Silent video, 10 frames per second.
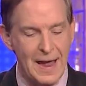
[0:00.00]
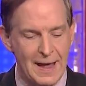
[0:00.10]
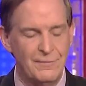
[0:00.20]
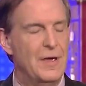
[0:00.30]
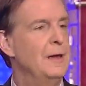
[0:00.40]

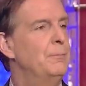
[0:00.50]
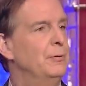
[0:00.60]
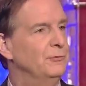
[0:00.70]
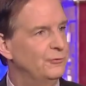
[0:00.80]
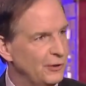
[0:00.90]
have a
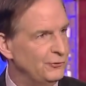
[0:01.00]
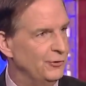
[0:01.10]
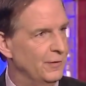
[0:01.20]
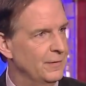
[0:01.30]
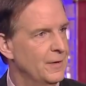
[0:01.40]

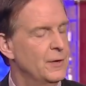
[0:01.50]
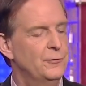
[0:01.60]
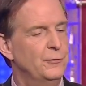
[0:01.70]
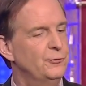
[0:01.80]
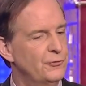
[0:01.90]
position
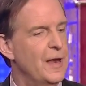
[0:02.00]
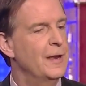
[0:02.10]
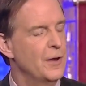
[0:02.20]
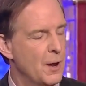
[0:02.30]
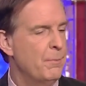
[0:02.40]
to
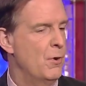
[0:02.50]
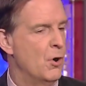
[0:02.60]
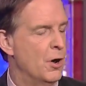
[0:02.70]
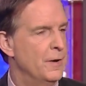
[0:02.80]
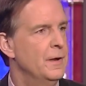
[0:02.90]
stand up
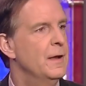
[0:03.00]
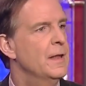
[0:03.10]
on